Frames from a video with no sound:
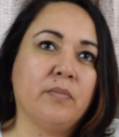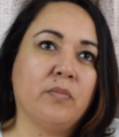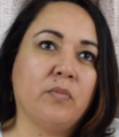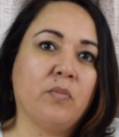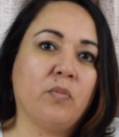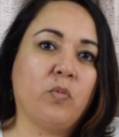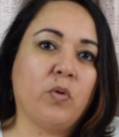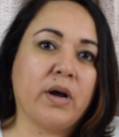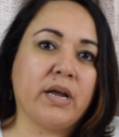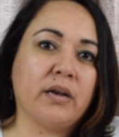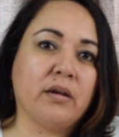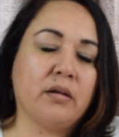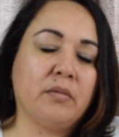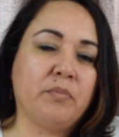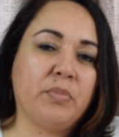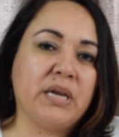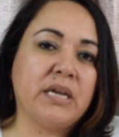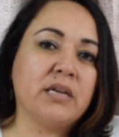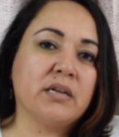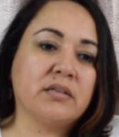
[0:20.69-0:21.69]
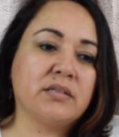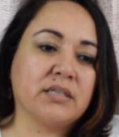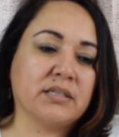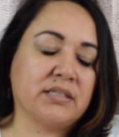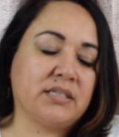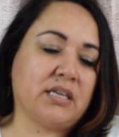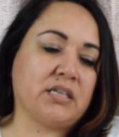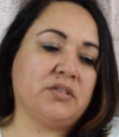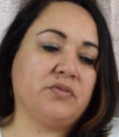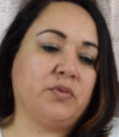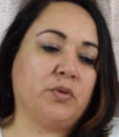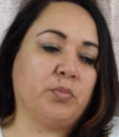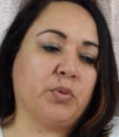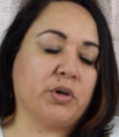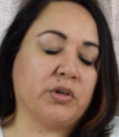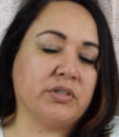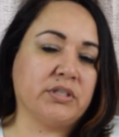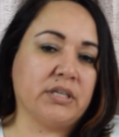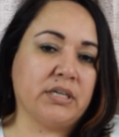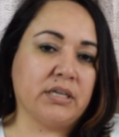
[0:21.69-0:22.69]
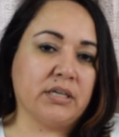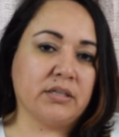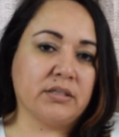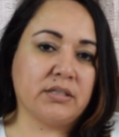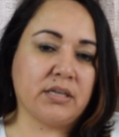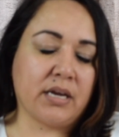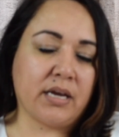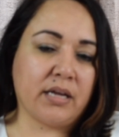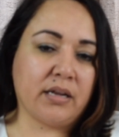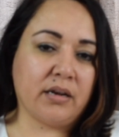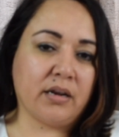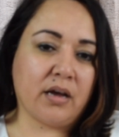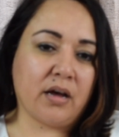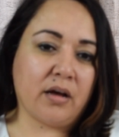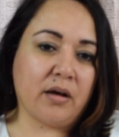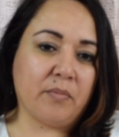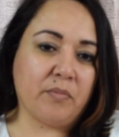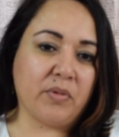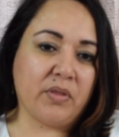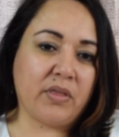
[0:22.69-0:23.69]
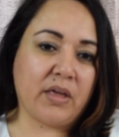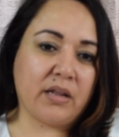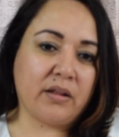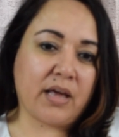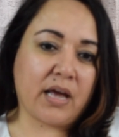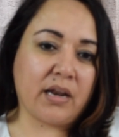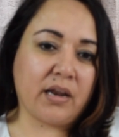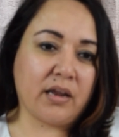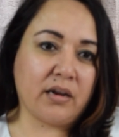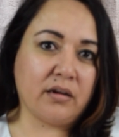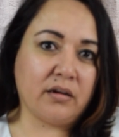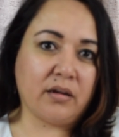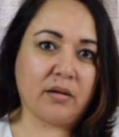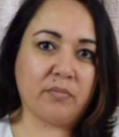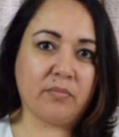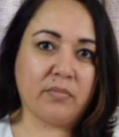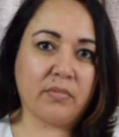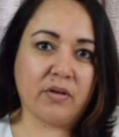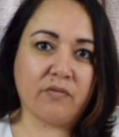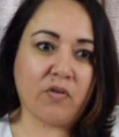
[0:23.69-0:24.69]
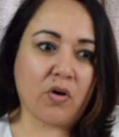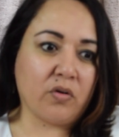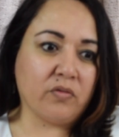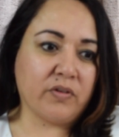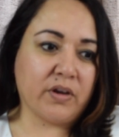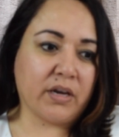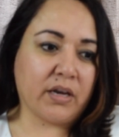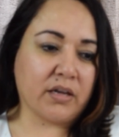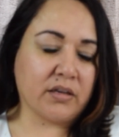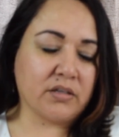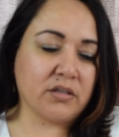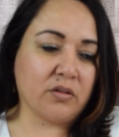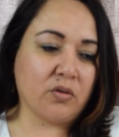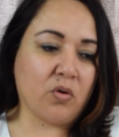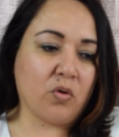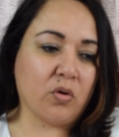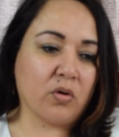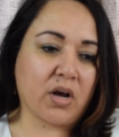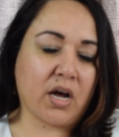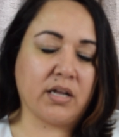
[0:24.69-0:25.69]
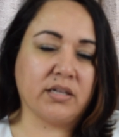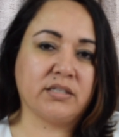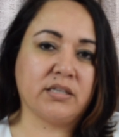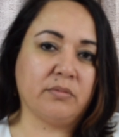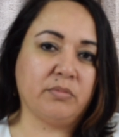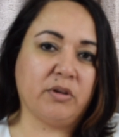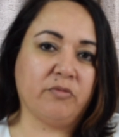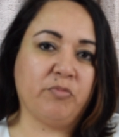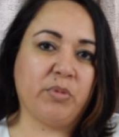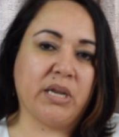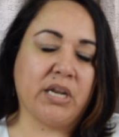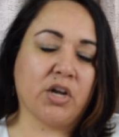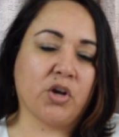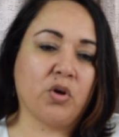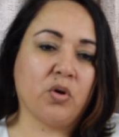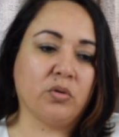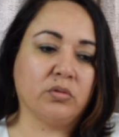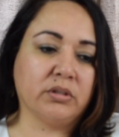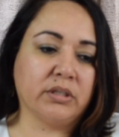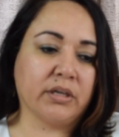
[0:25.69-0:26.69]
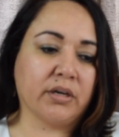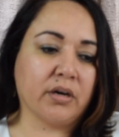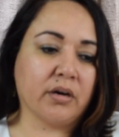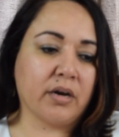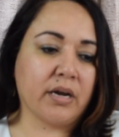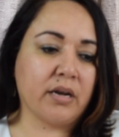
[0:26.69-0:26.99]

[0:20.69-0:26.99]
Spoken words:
what being a successful person is. And then that ended up evolving into the whole concept of being a gold digger.